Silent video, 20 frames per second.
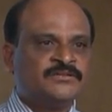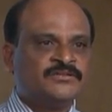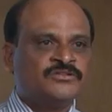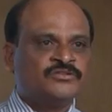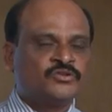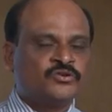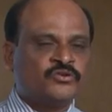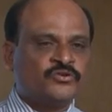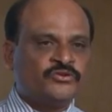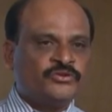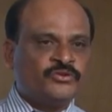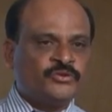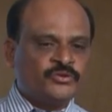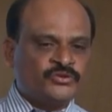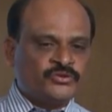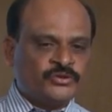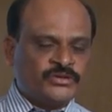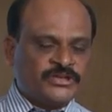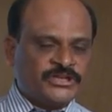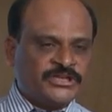So you
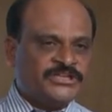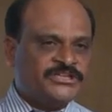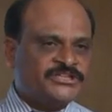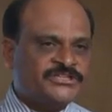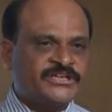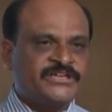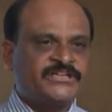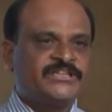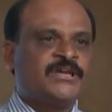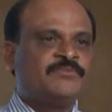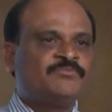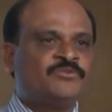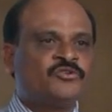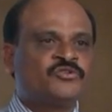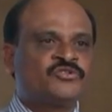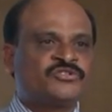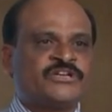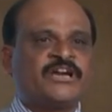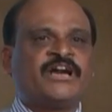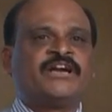should initiate them to
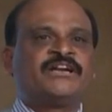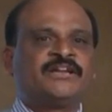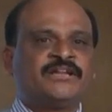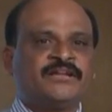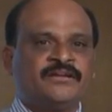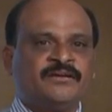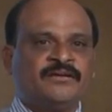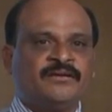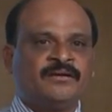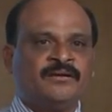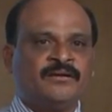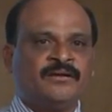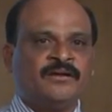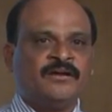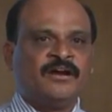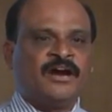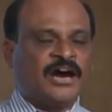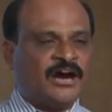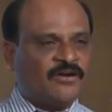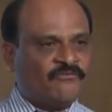start.
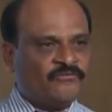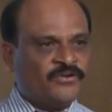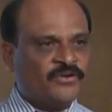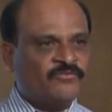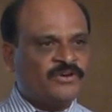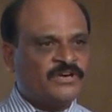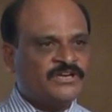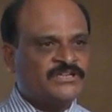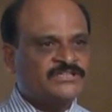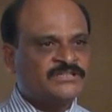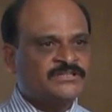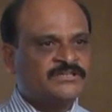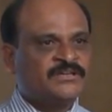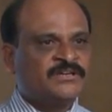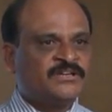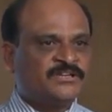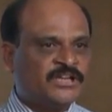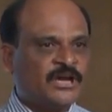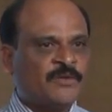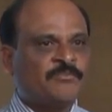Afterwards,
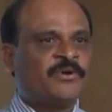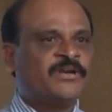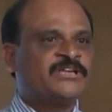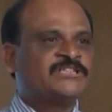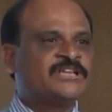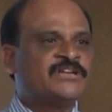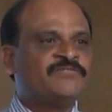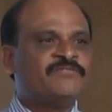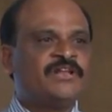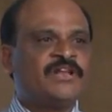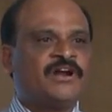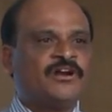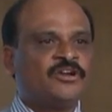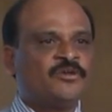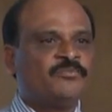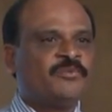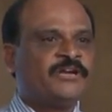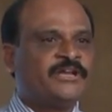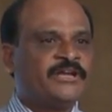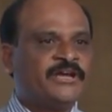the appraisal will
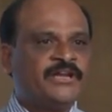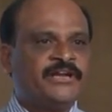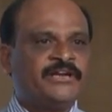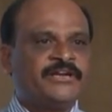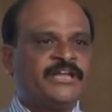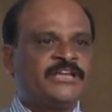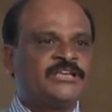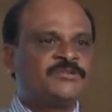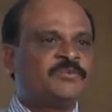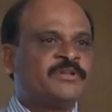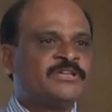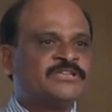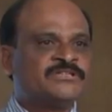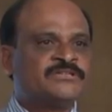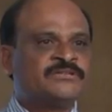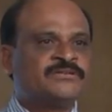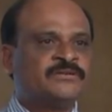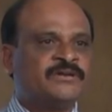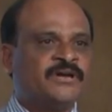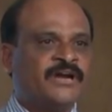automatically take place,
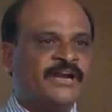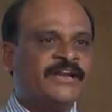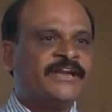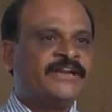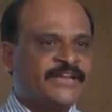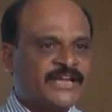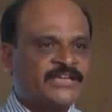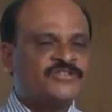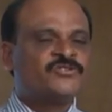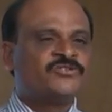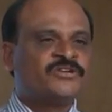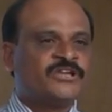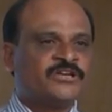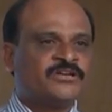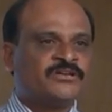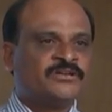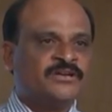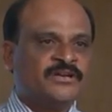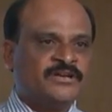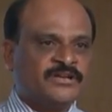and it has to take.
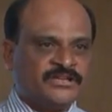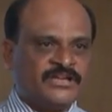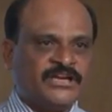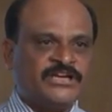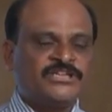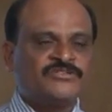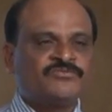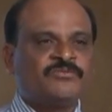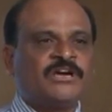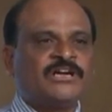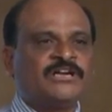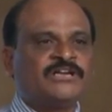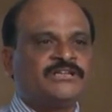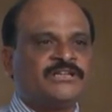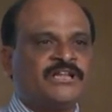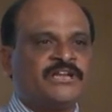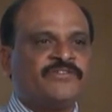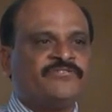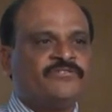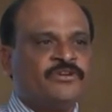That is what
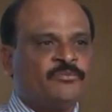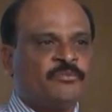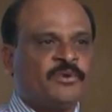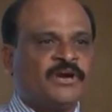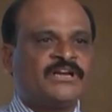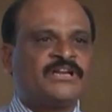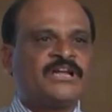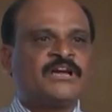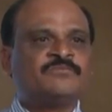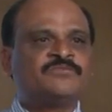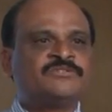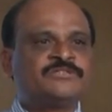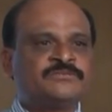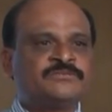the review part comes.